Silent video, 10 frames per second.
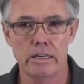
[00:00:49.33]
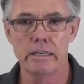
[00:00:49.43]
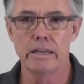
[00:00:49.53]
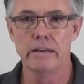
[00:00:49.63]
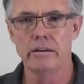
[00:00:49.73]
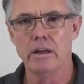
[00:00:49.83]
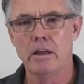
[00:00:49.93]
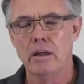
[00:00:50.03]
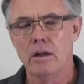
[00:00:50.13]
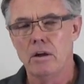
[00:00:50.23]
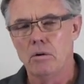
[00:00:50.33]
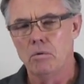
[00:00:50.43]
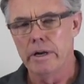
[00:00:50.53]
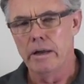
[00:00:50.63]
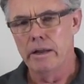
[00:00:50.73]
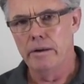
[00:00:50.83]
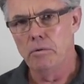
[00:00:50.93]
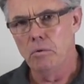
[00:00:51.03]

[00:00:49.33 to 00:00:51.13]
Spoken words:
And what I